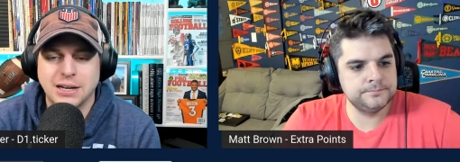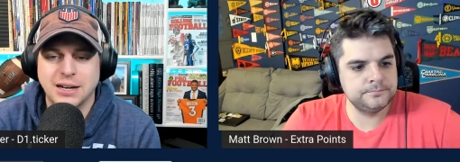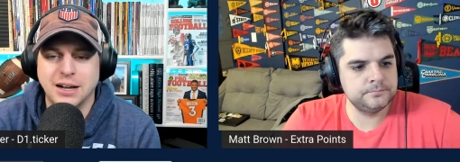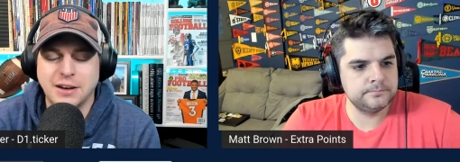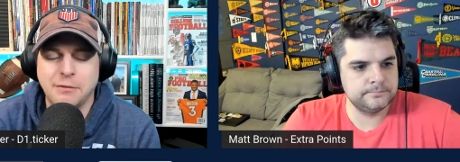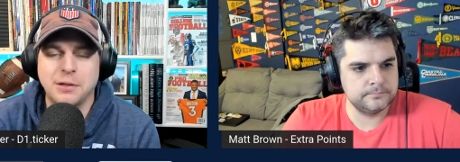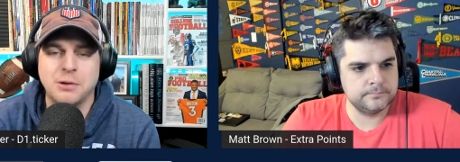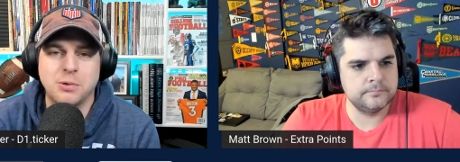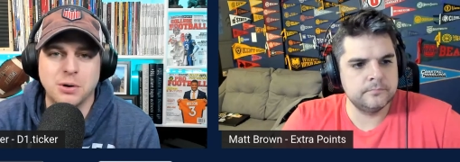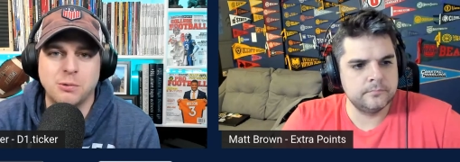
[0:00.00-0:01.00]
Speaker 1: uh,
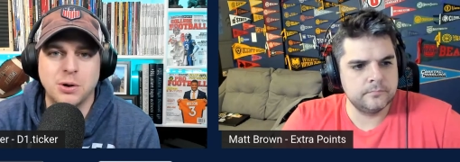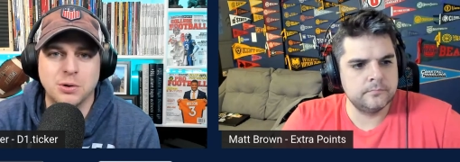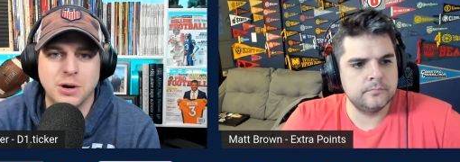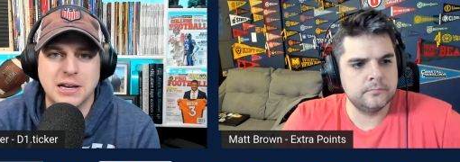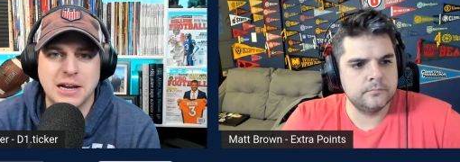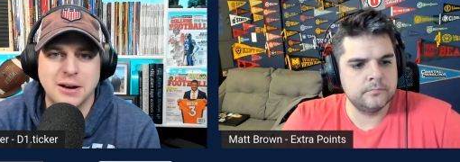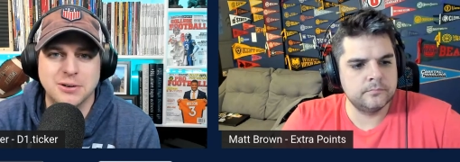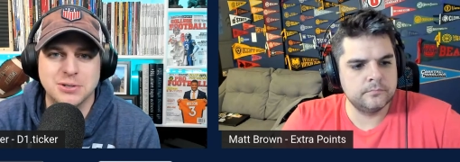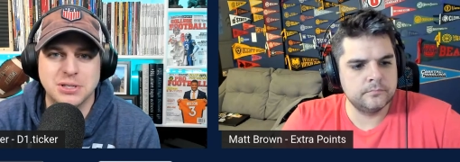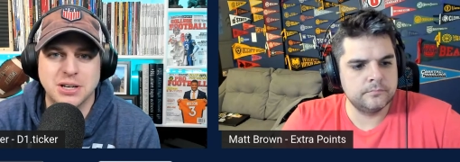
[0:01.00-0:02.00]
definitely one of, one of the great
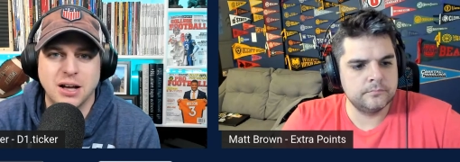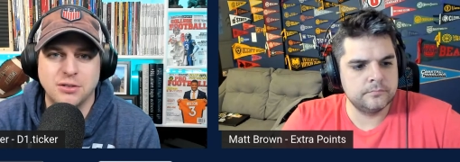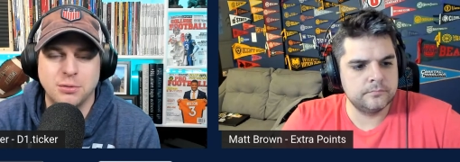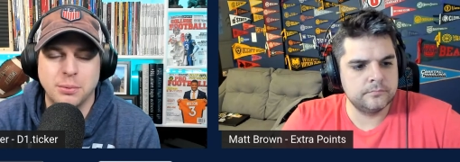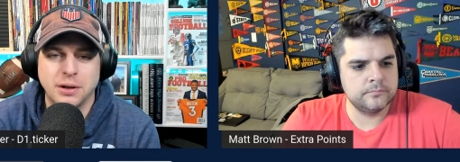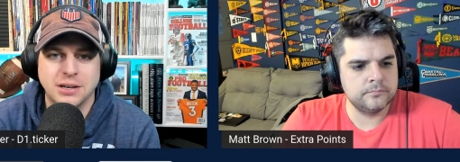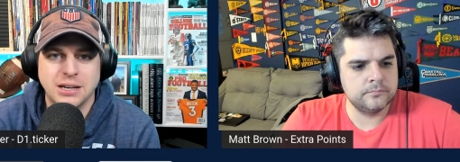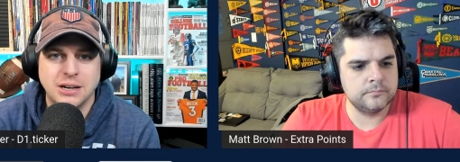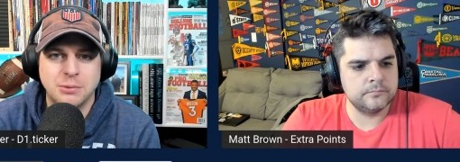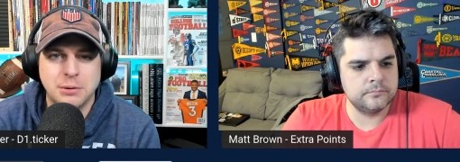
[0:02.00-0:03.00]
characters in college football and
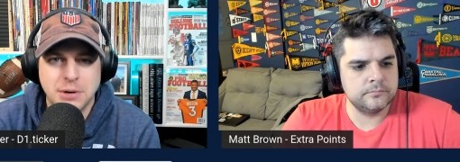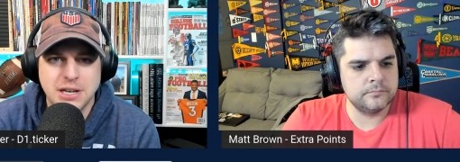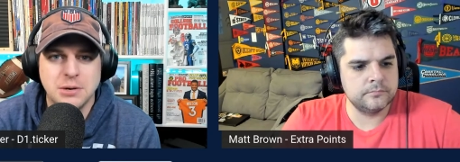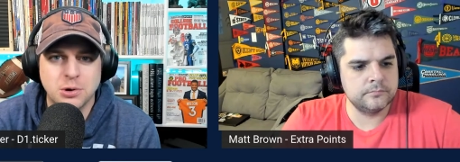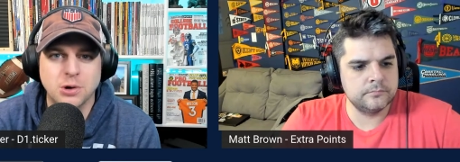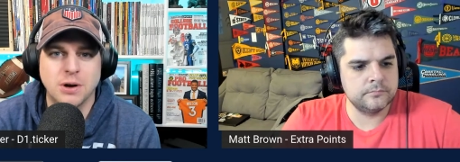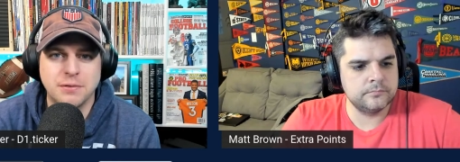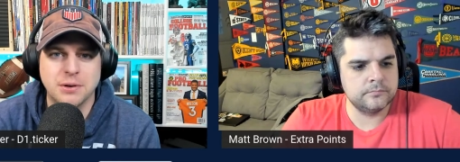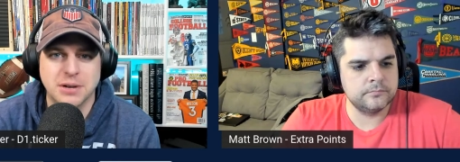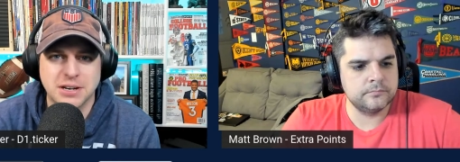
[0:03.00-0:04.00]
we need more
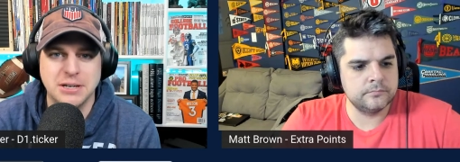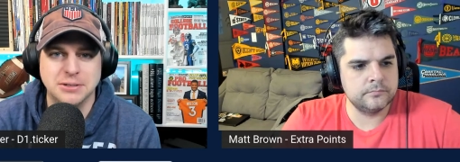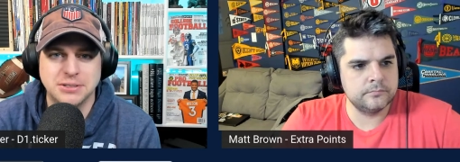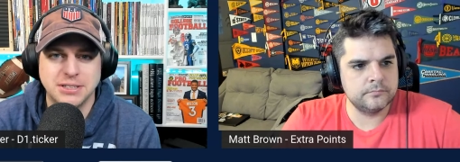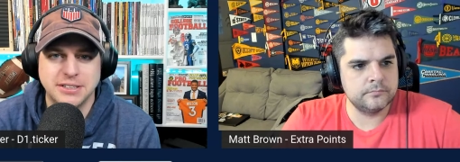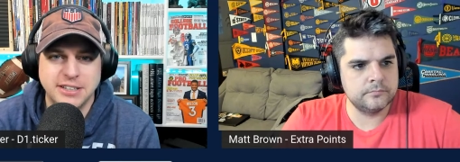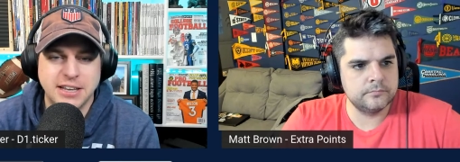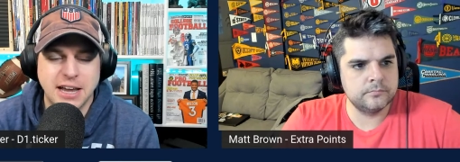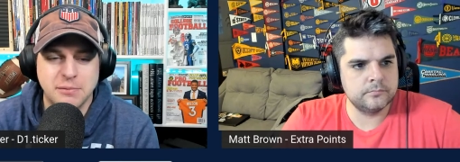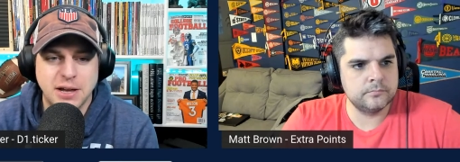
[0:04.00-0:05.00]
Ruffin McNeills in, in
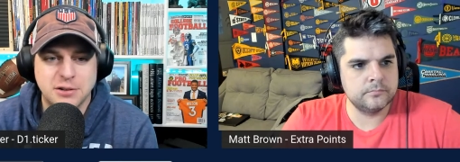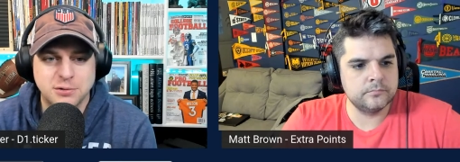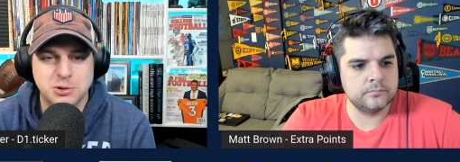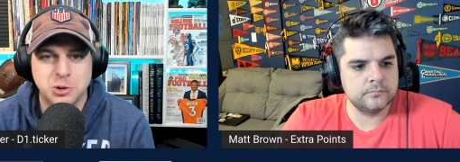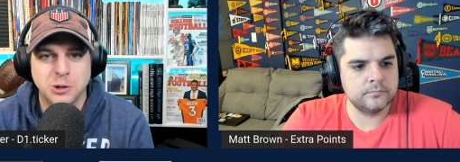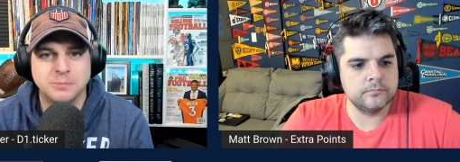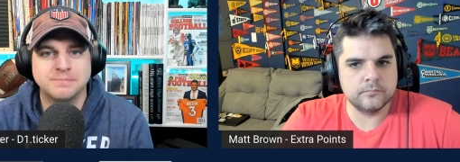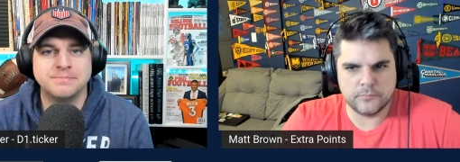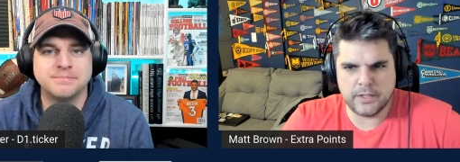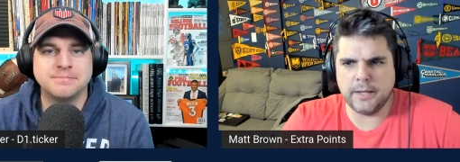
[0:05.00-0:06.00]
the game that is for sure
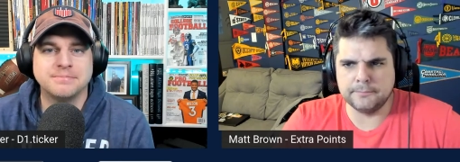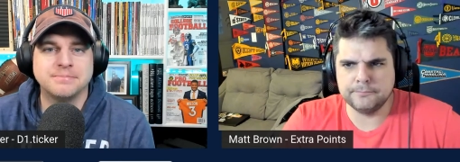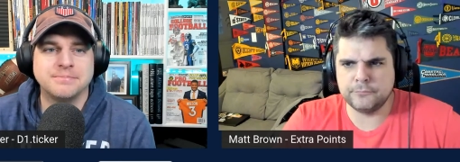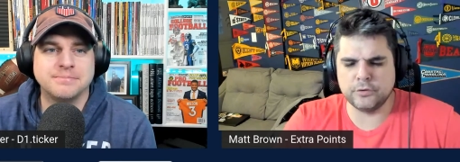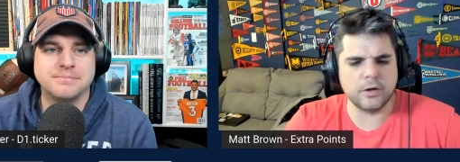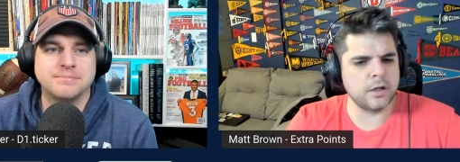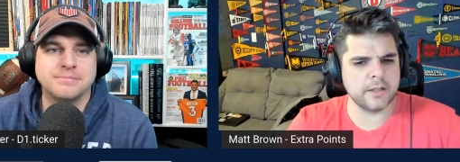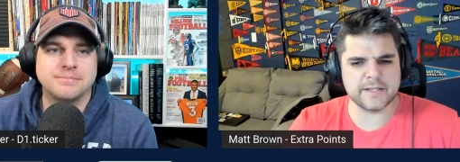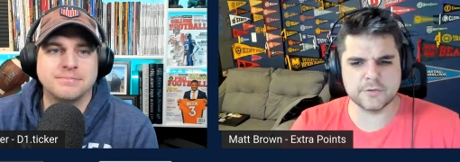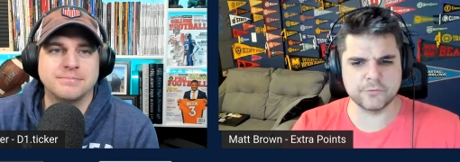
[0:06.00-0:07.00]
Speaker 2: yeah, for a
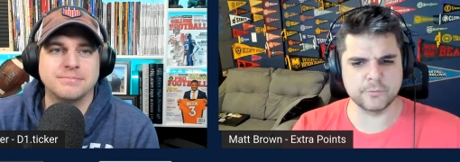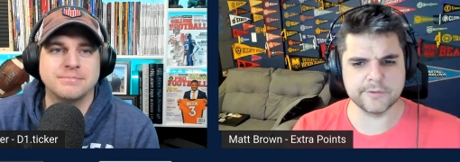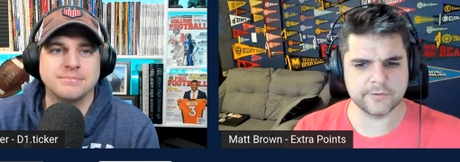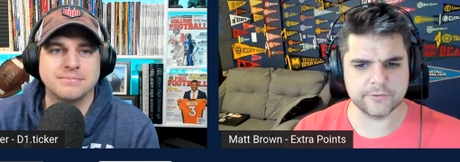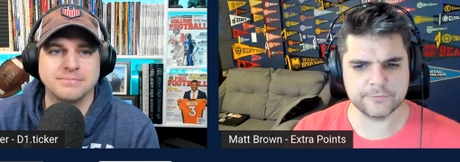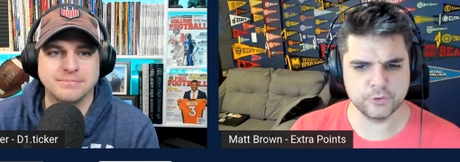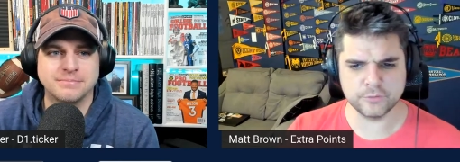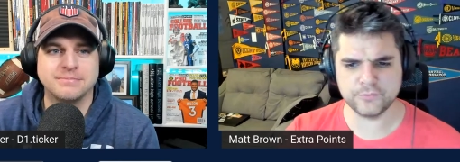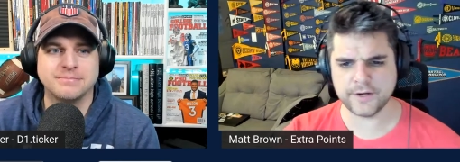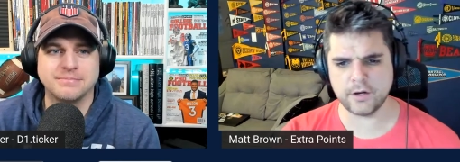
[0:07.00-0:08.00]
lot of different reasons. You
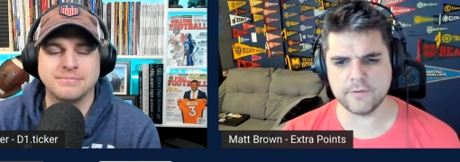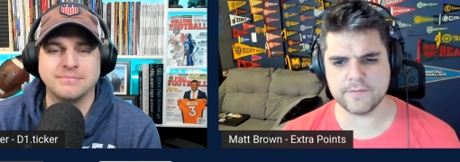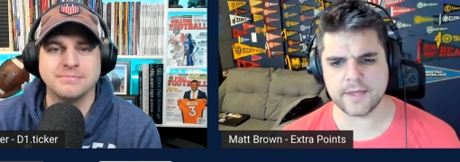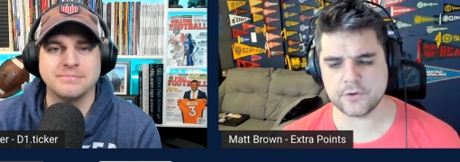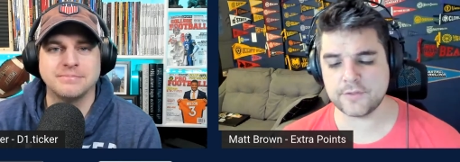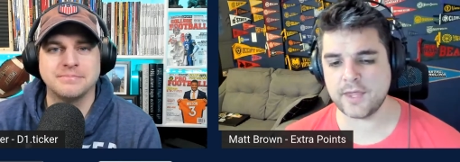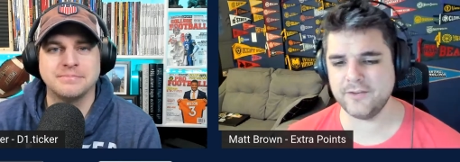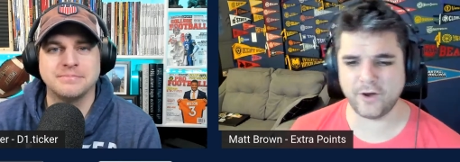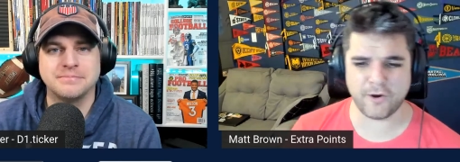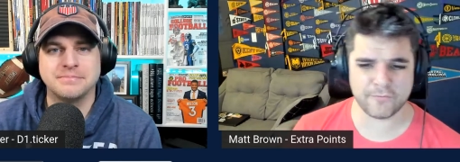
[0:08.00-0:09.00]
can find all of that there. That
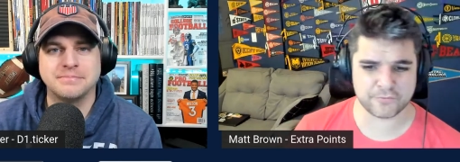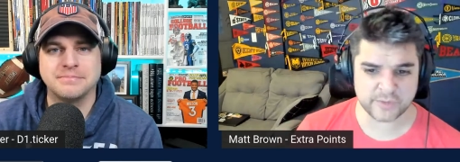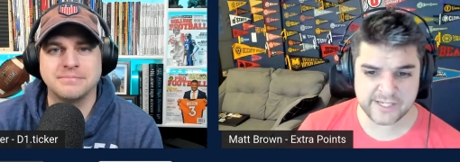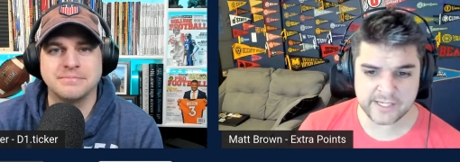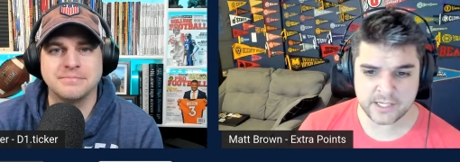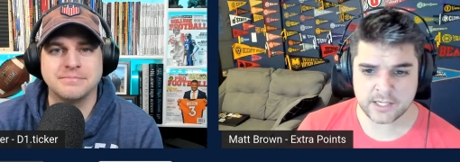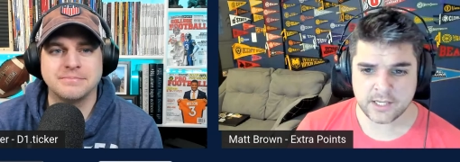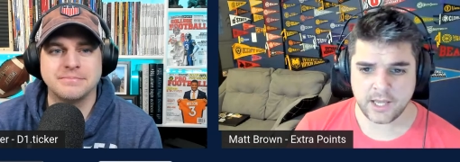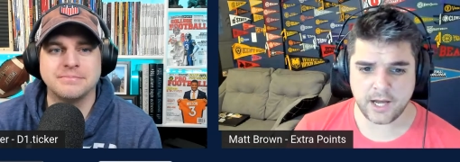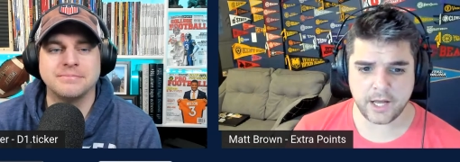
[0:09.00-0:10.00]
is all free.
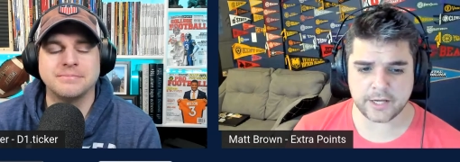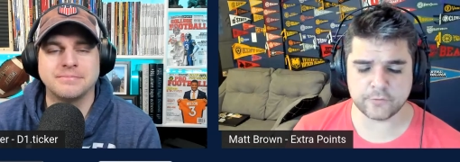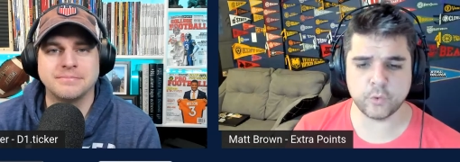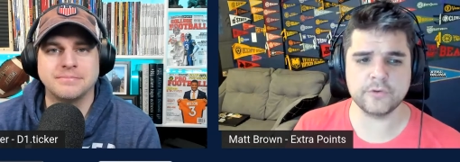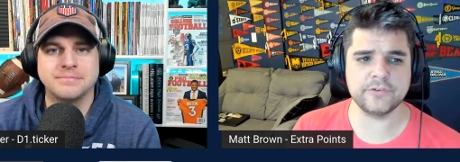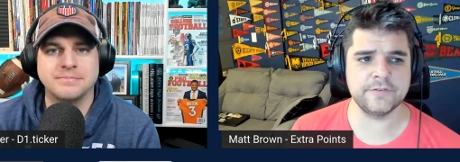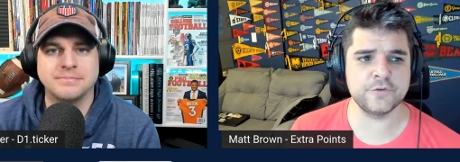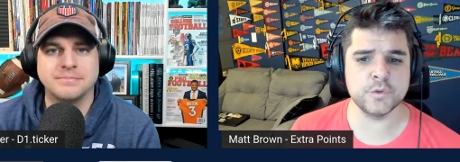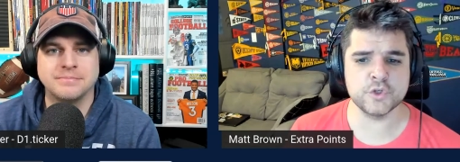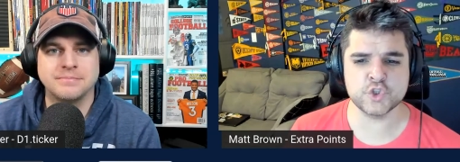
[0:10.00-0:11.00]
Uh, and of course,
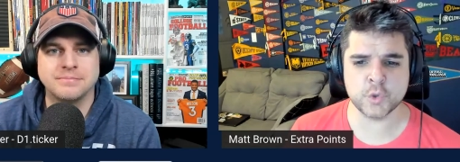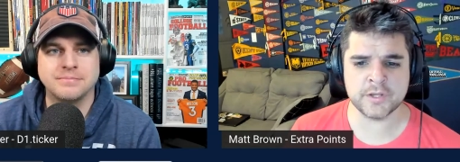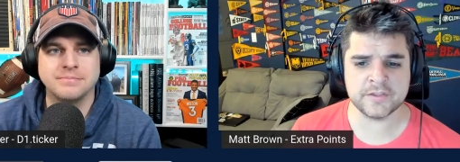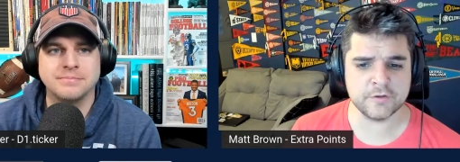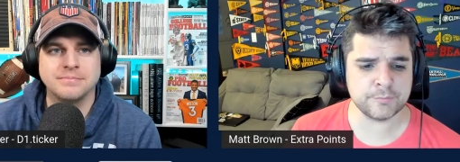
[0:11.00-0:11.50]
if you enjoy this